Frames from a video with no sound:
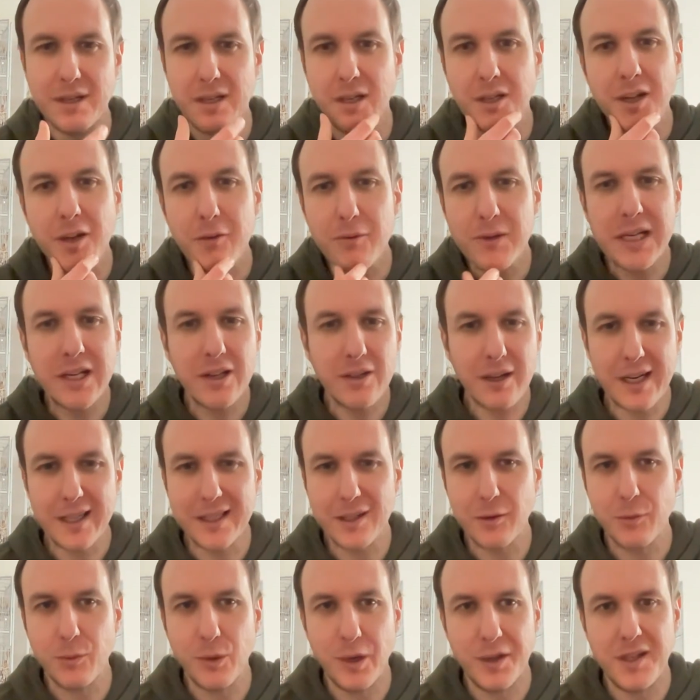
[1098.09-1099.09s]
I don't really like
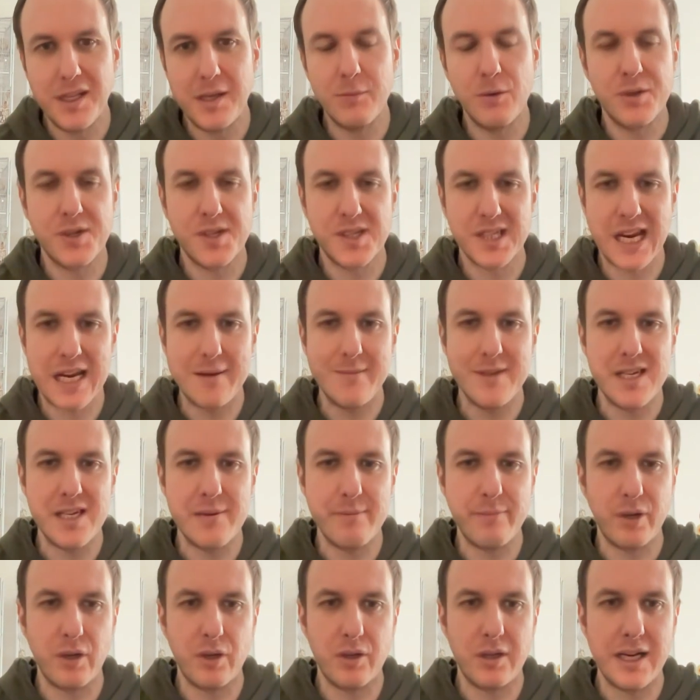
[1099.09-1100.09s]
the word anymore because taming
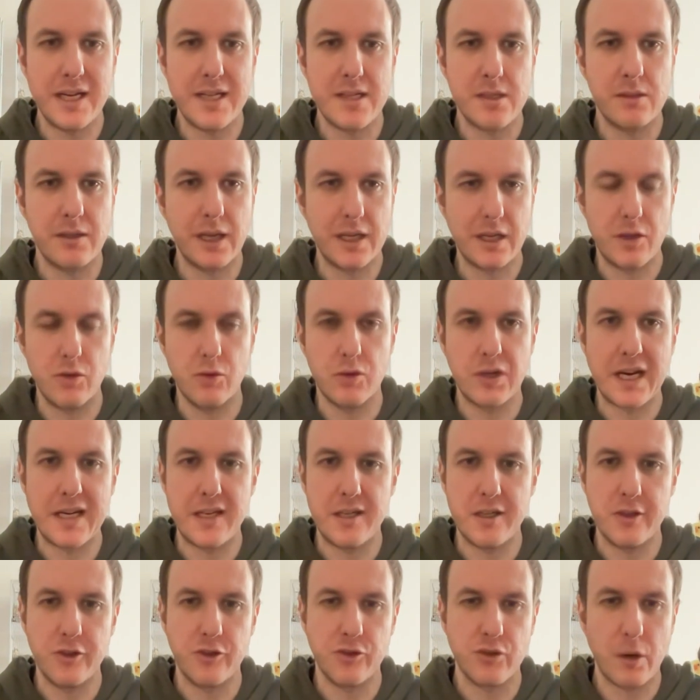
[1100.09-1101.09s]
implies like you're
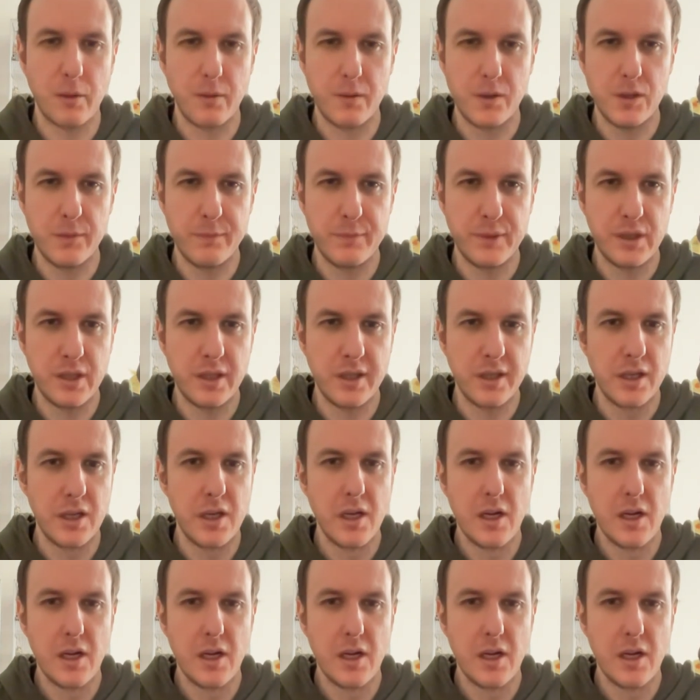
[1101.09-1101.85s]
gaining control of your bird,